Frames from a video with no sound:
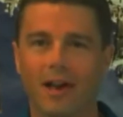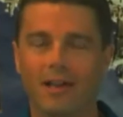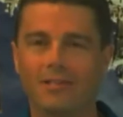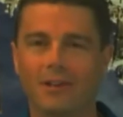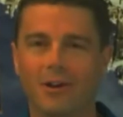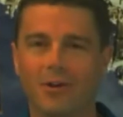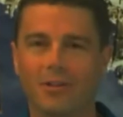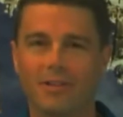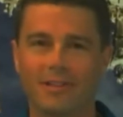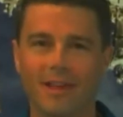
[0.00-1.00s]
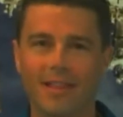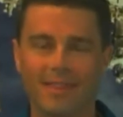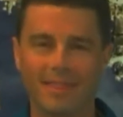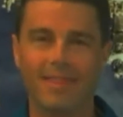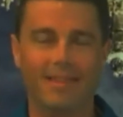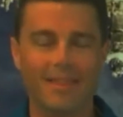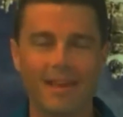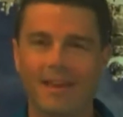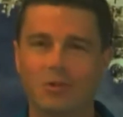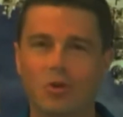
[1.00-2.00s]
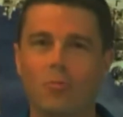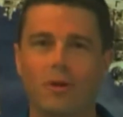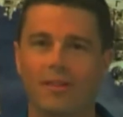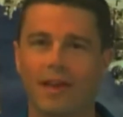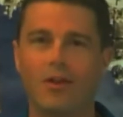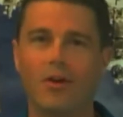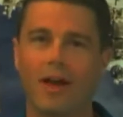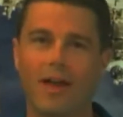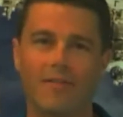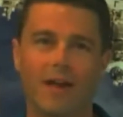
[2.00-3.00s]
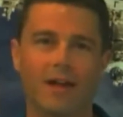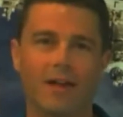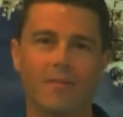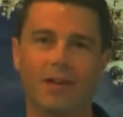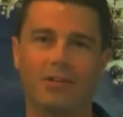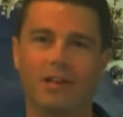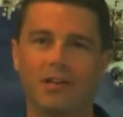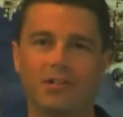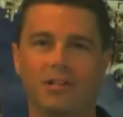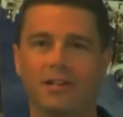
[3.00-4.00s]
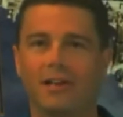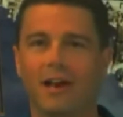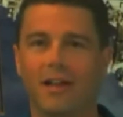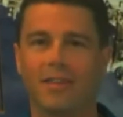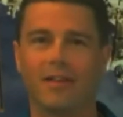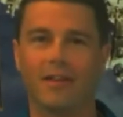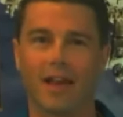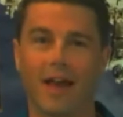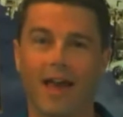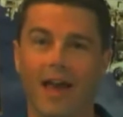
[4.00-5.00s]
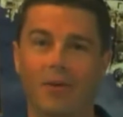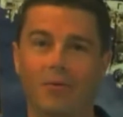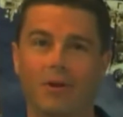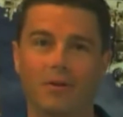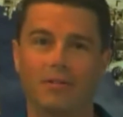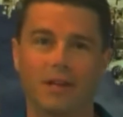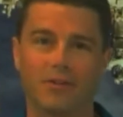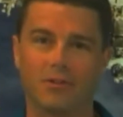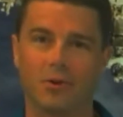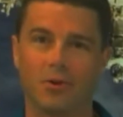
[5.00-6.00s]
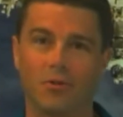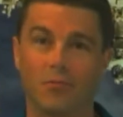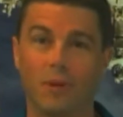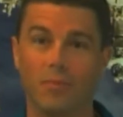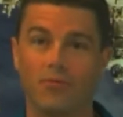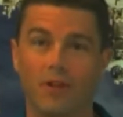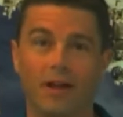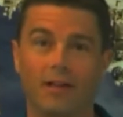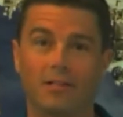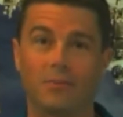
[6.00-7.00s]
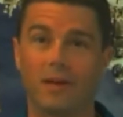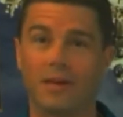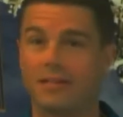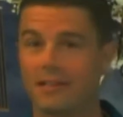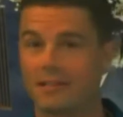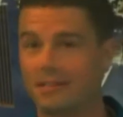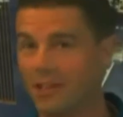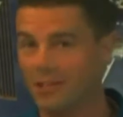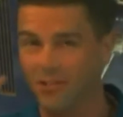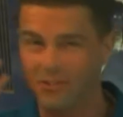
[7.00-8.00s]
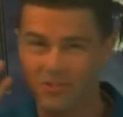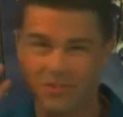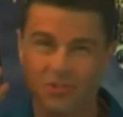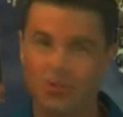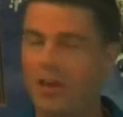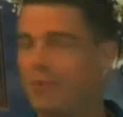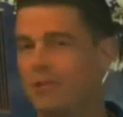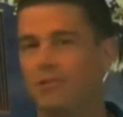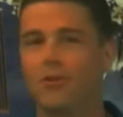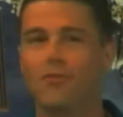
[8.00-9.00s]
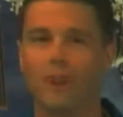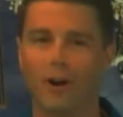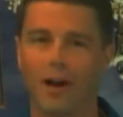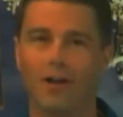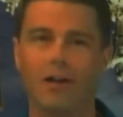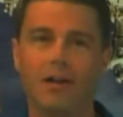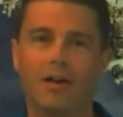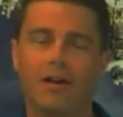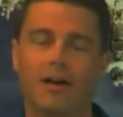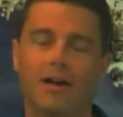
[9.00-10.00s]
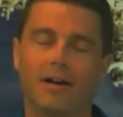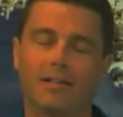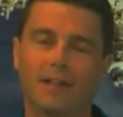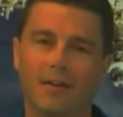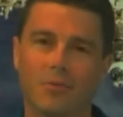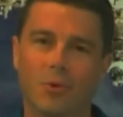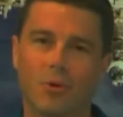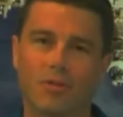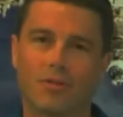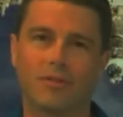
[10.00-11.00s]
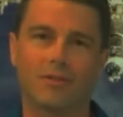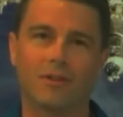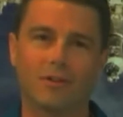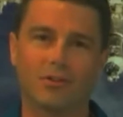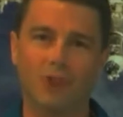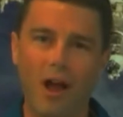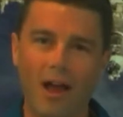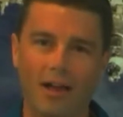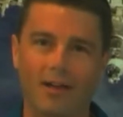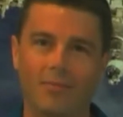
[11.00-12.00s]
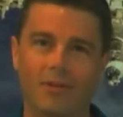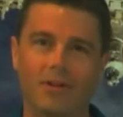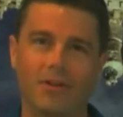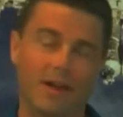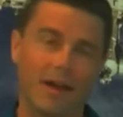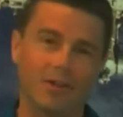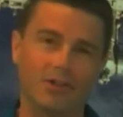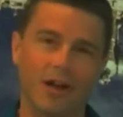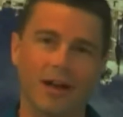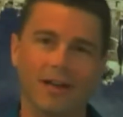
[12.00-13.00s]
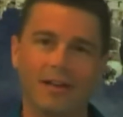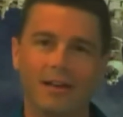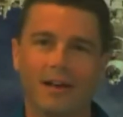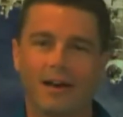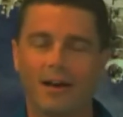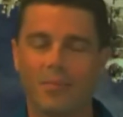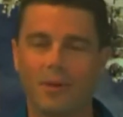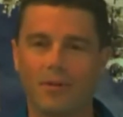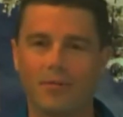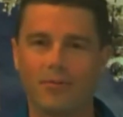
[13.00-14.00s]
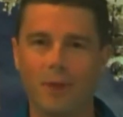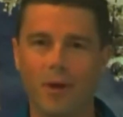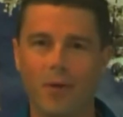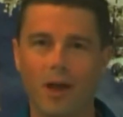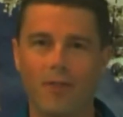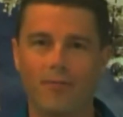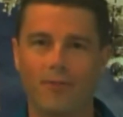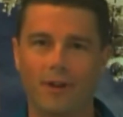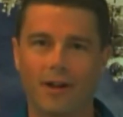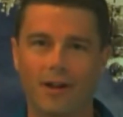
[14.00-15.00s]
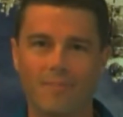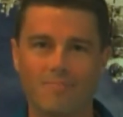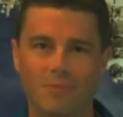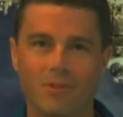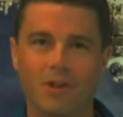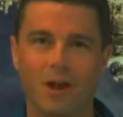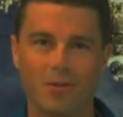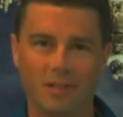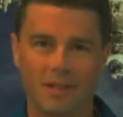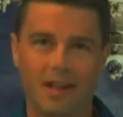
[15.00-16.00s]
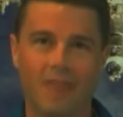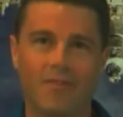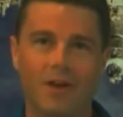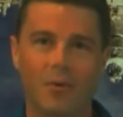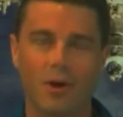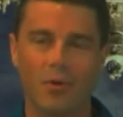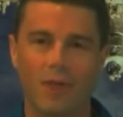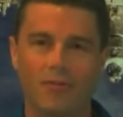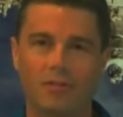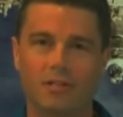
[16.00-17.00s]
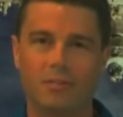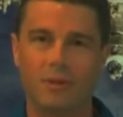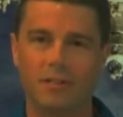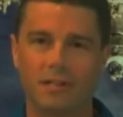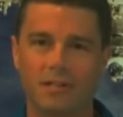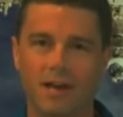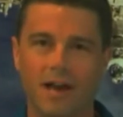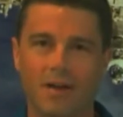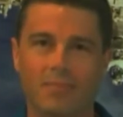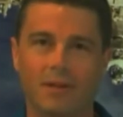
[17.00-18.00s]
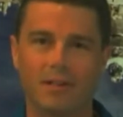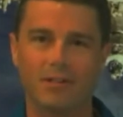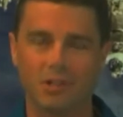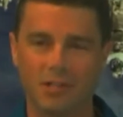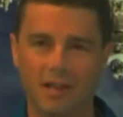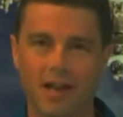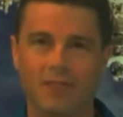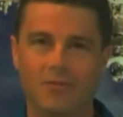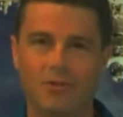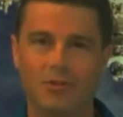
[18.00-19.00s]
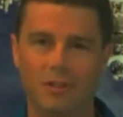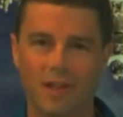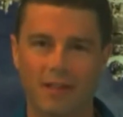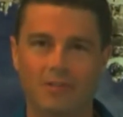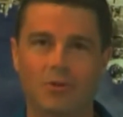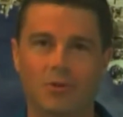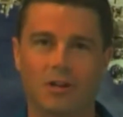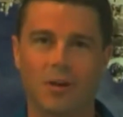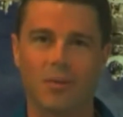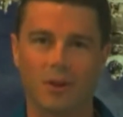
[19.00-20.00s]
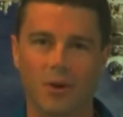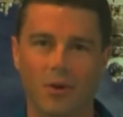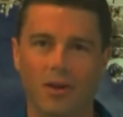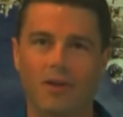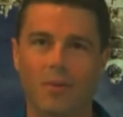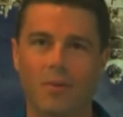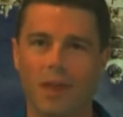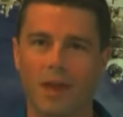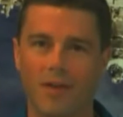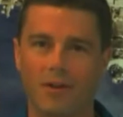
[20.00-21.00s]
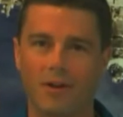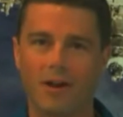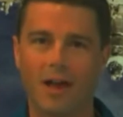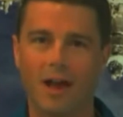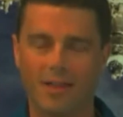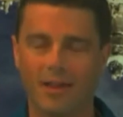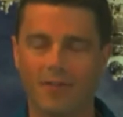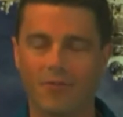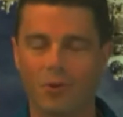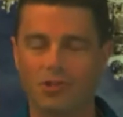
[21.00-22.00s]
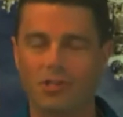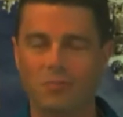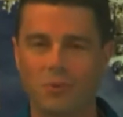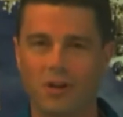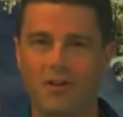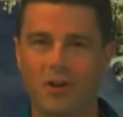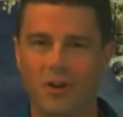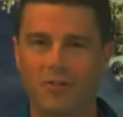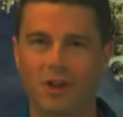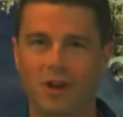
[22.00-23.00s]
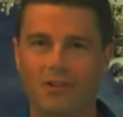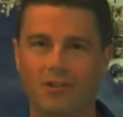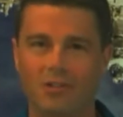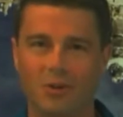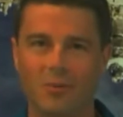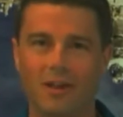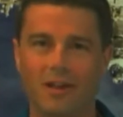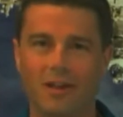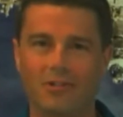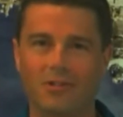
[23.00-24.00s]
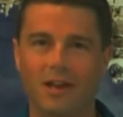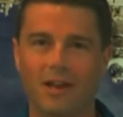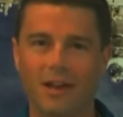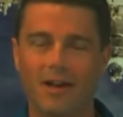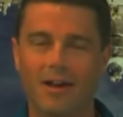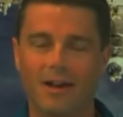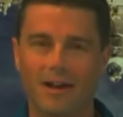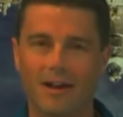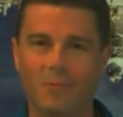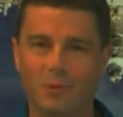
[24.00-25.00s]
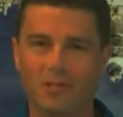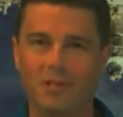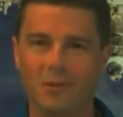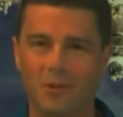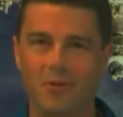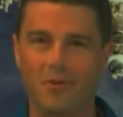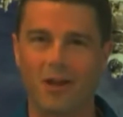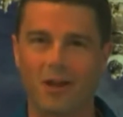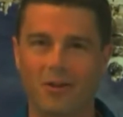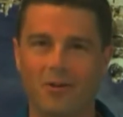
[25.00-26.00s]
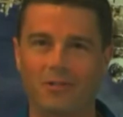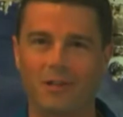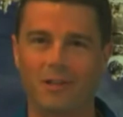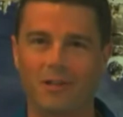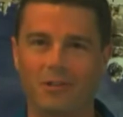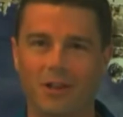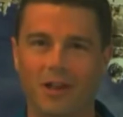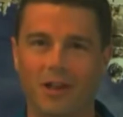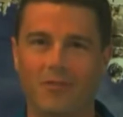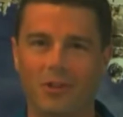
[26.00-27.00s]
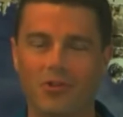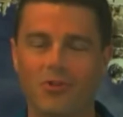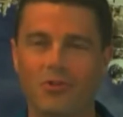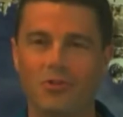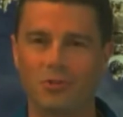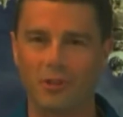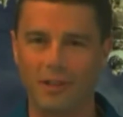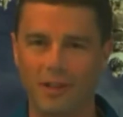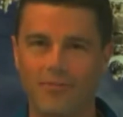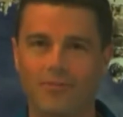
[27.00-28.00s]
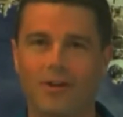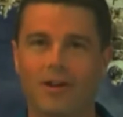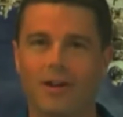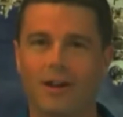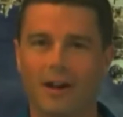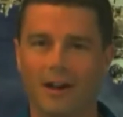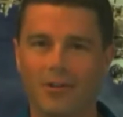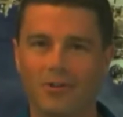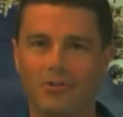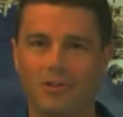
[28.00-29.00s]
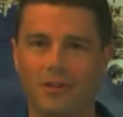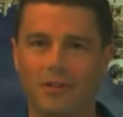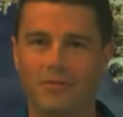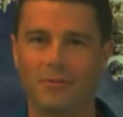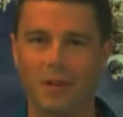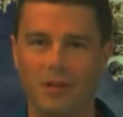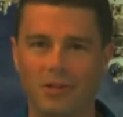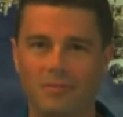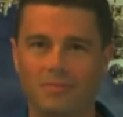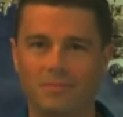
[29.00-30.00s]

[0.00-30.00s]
and so they they think it's cool but they don't have that imagination i think like i had when i was 10 years old of people flying into space that's such a dream that's so far out uh, it's not even worth trying. I mean, you, you got to try. Uh, but for my wife, uh, I was in the Navy. I went away for six months at a time, and she's kind of used to that sort of come and going type of behavior. And I think, of course, she's pretty nervous right now. She told me that yesterday. Um, we'll see when the rocket goes. I think she'll have a huge relief, uh, huge relief of some tension.